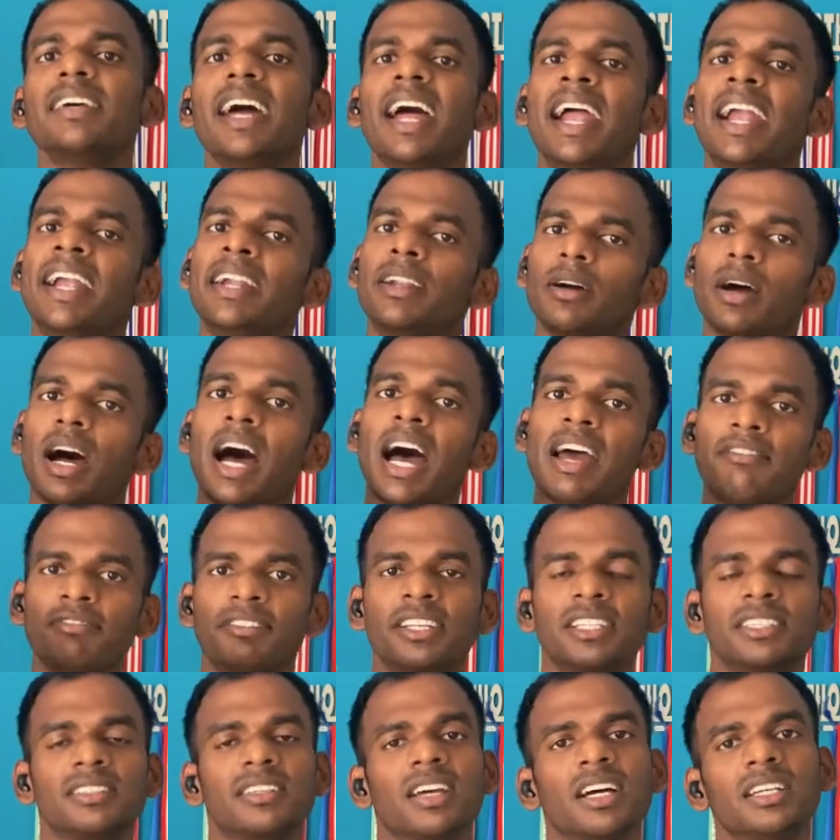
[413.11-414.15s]
and I've
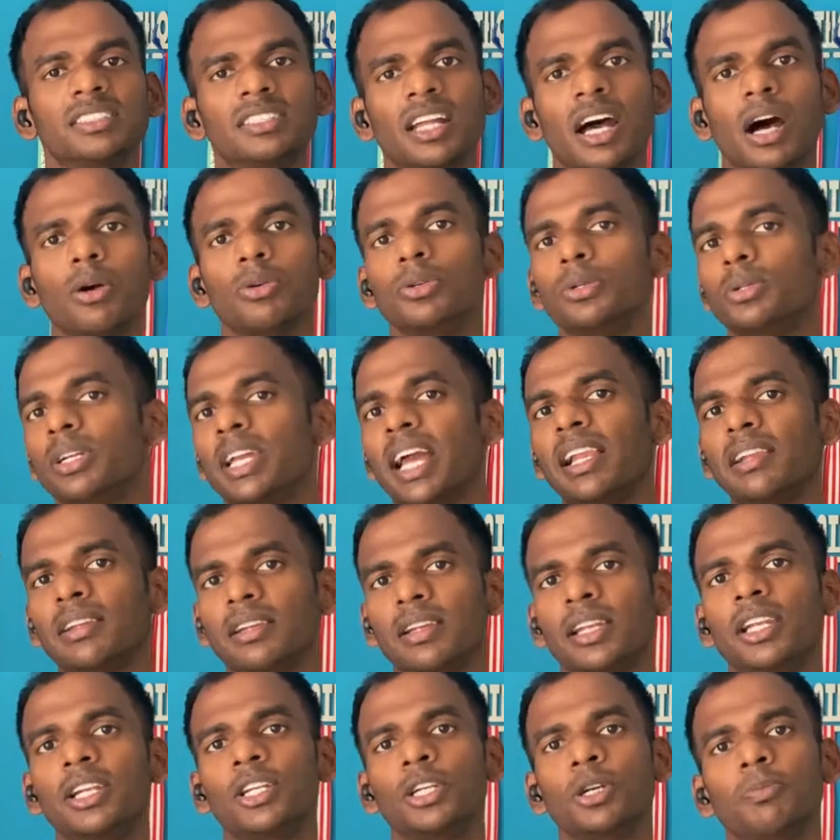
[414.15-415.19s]
discussed how you
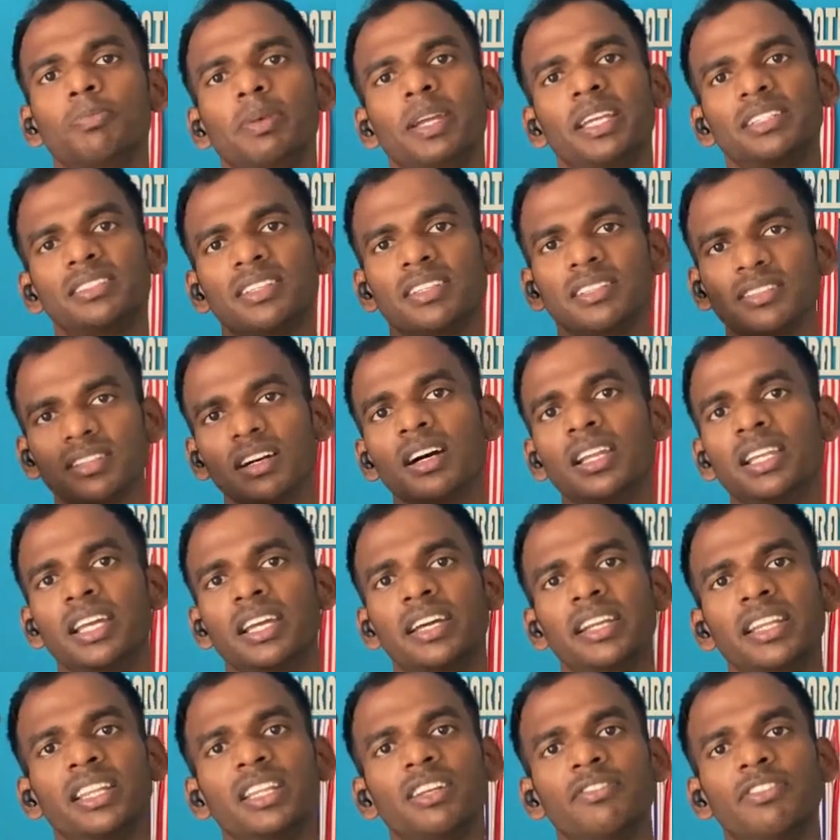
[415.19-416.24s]
calculate your paces earlier
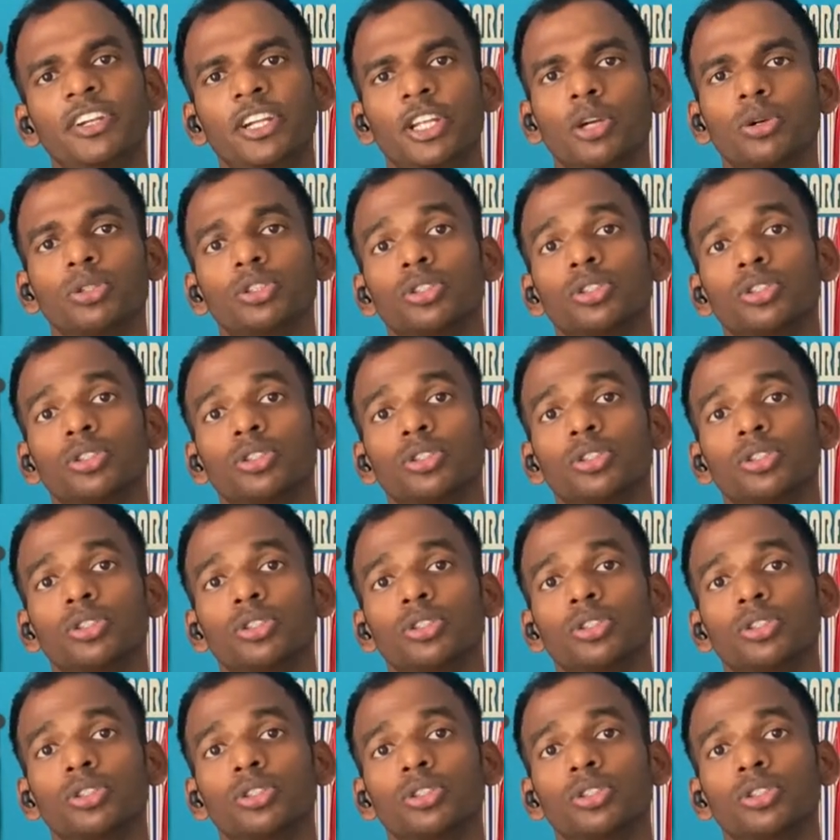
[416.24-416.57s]
in the video.